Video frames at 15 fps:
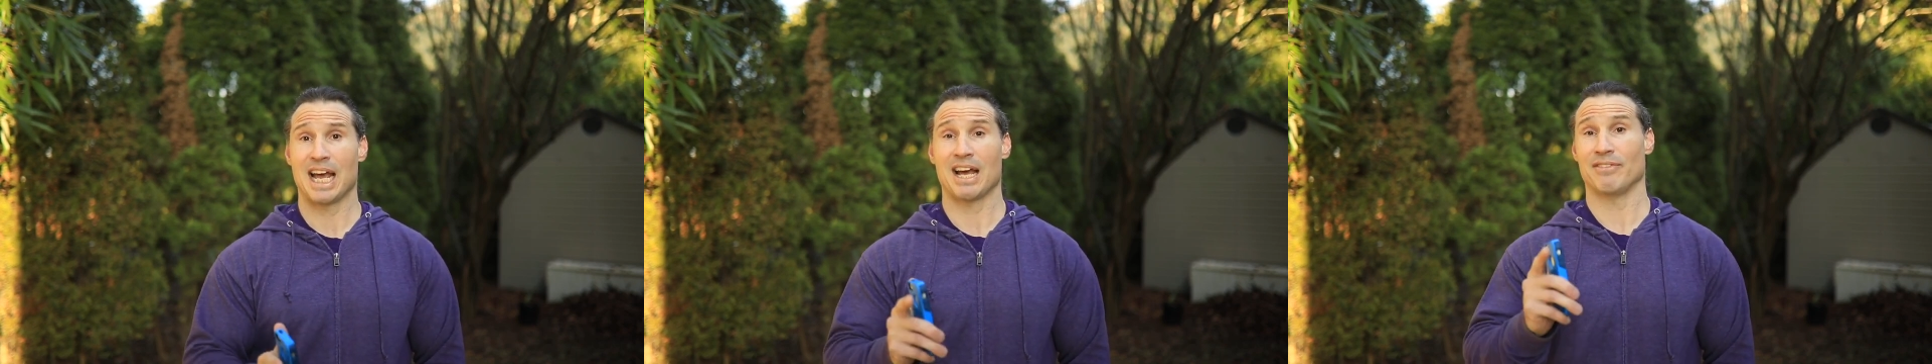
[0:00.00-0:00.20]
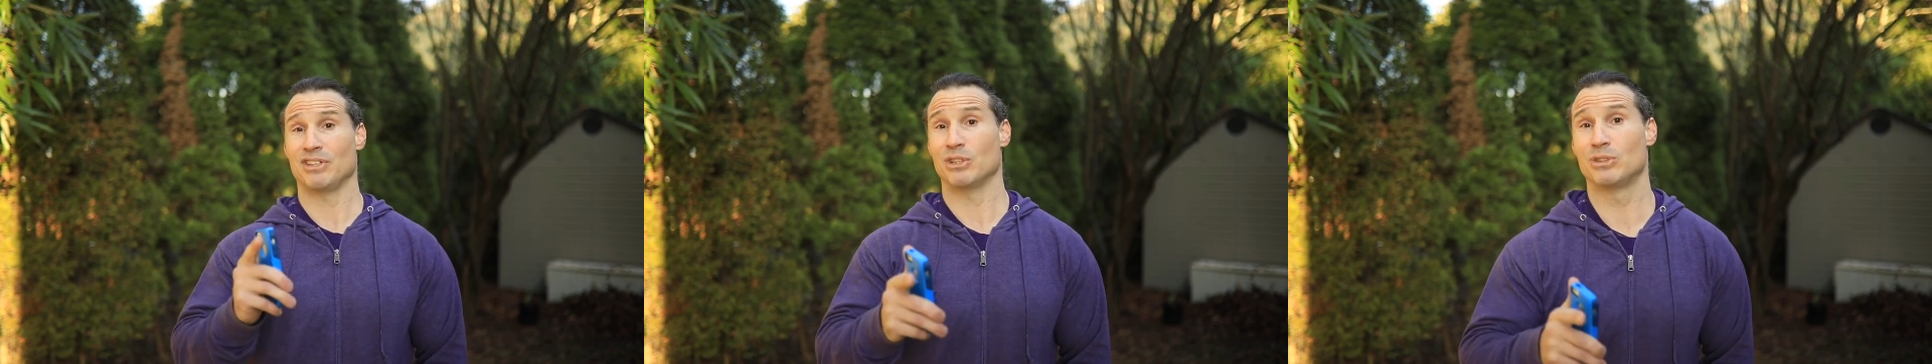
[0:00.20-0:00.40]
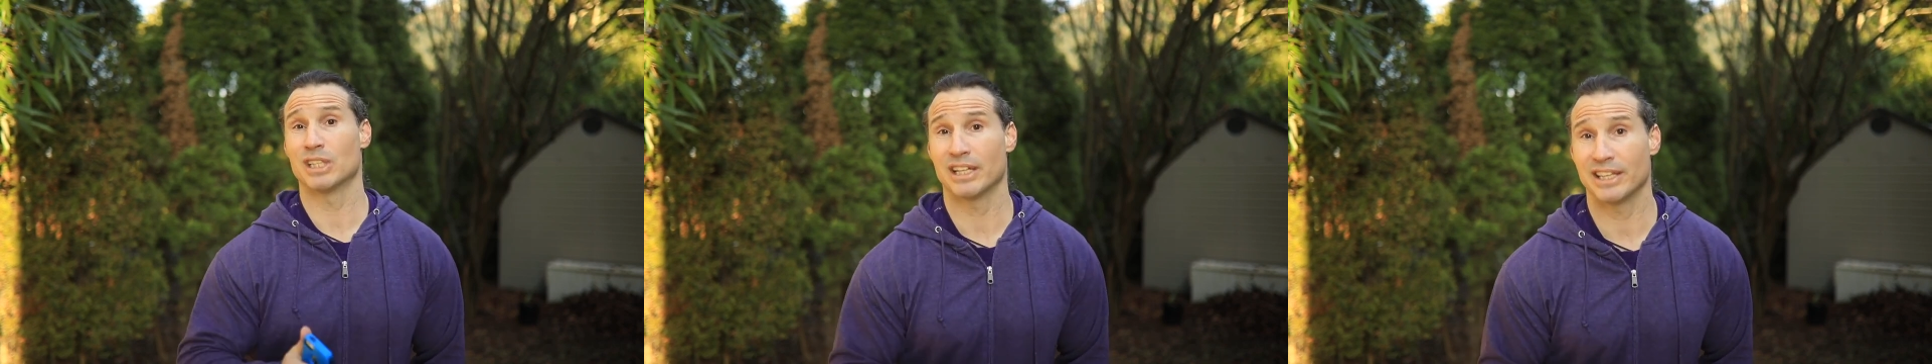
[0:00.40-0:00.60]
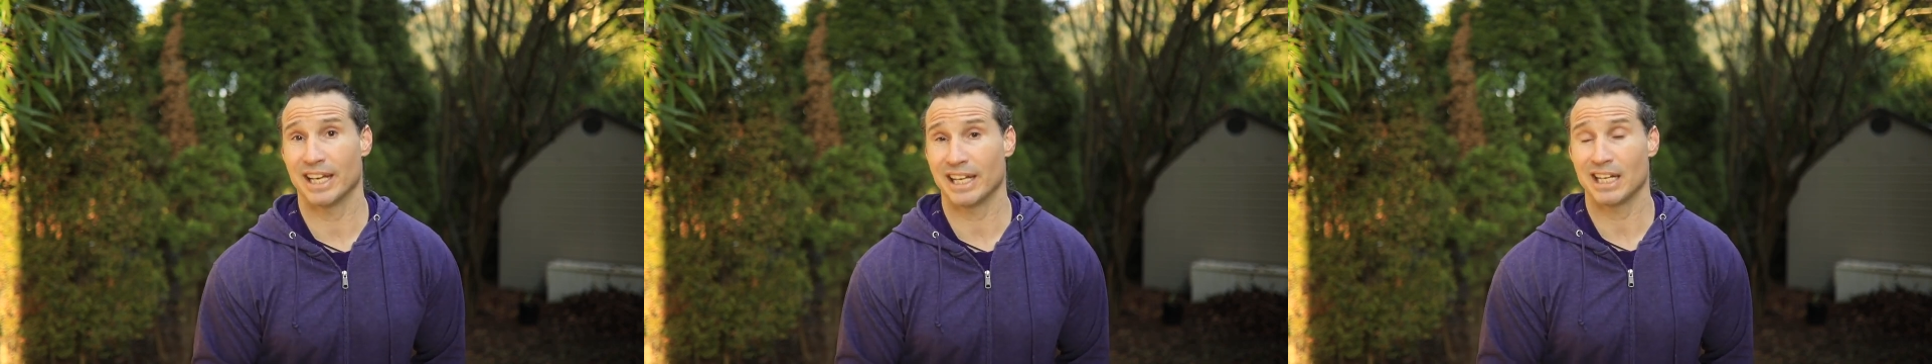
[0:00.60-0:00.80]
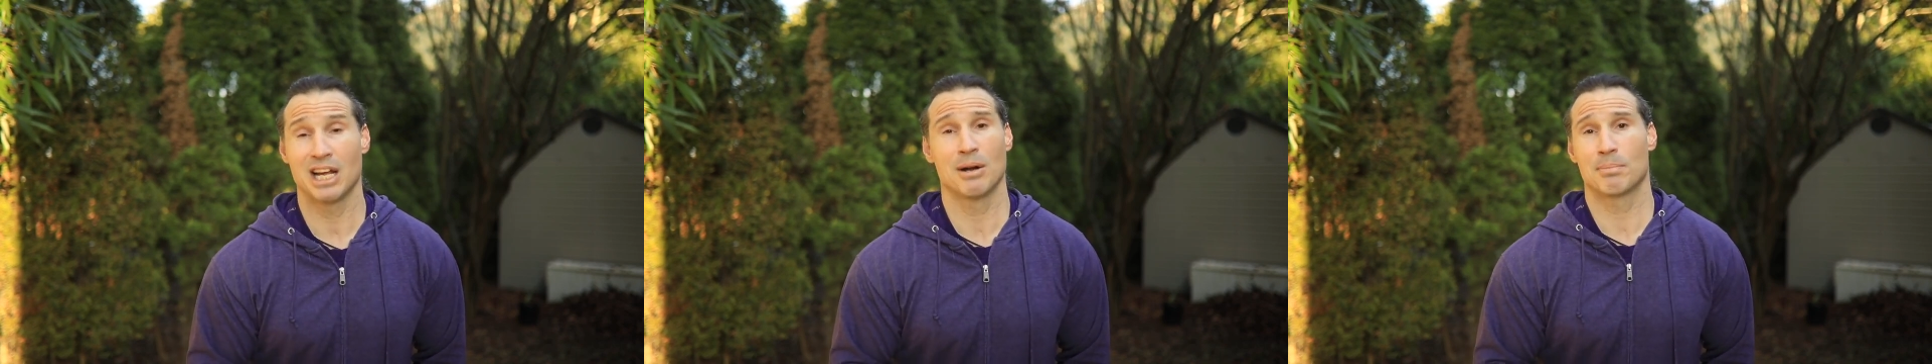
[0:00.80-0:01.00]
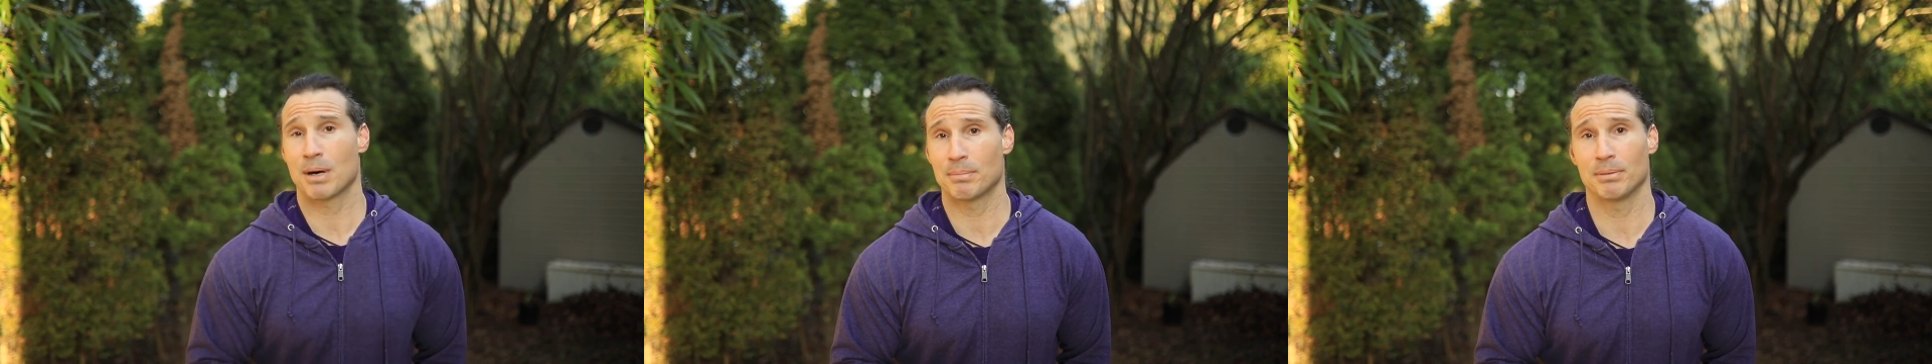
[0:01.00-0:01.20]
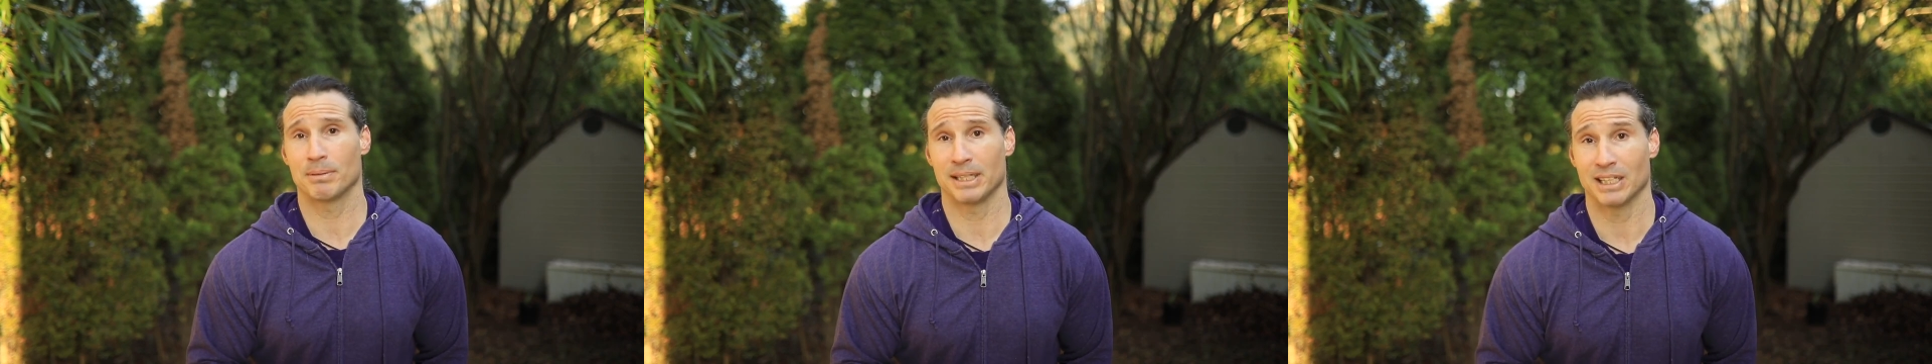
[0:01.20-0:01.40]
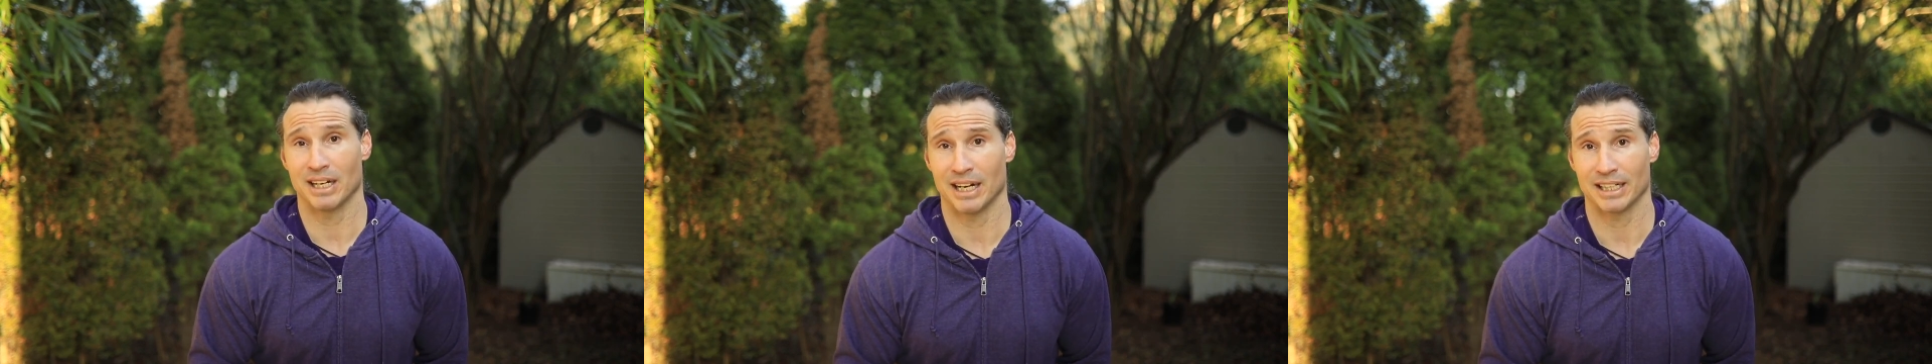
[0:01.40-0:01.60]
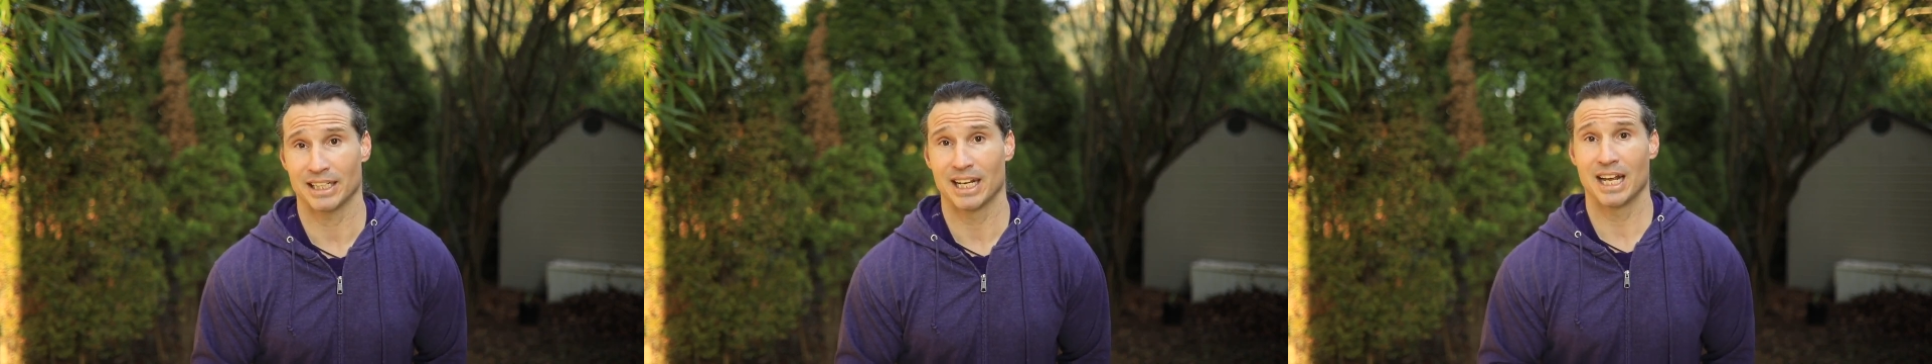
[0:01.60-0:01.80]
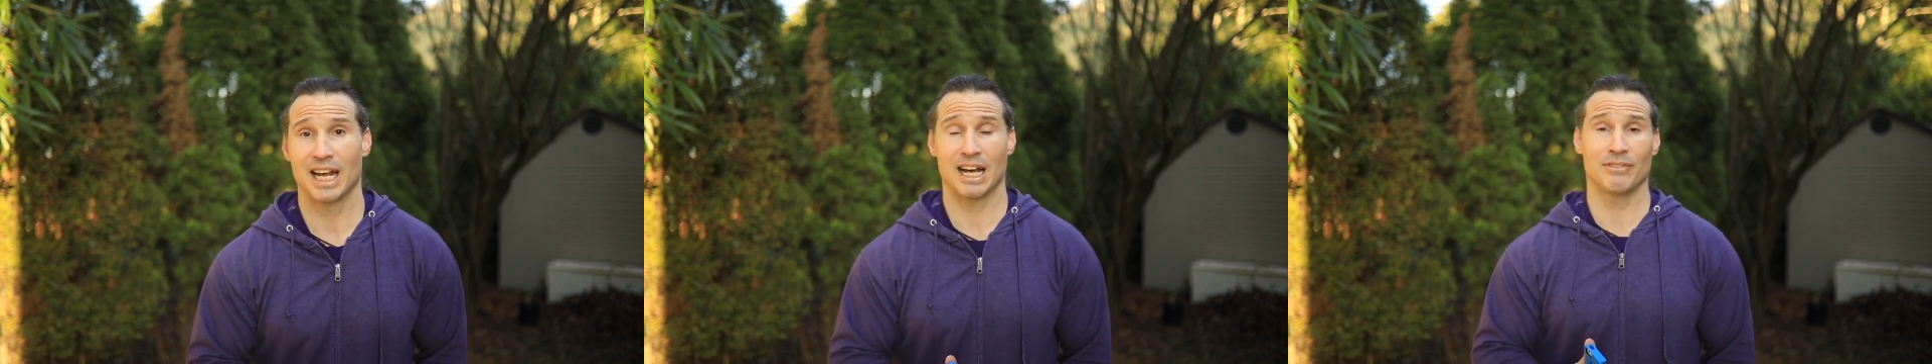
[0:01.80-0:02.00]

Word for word: Have you done that? Probably not.